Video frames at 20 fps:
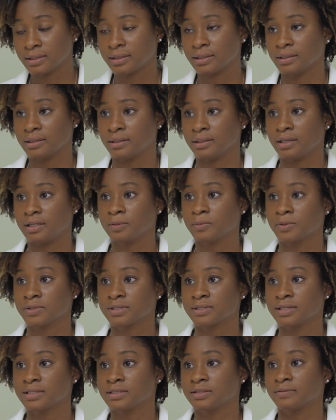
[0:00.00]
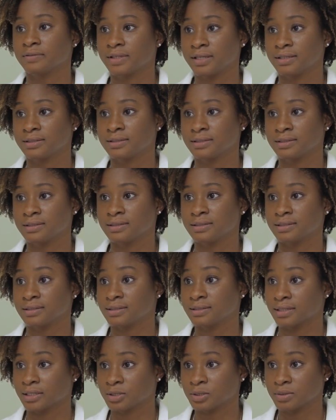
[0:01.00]
In 80% of cases,
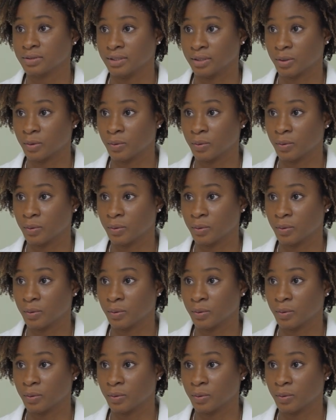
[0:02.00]
it's sexually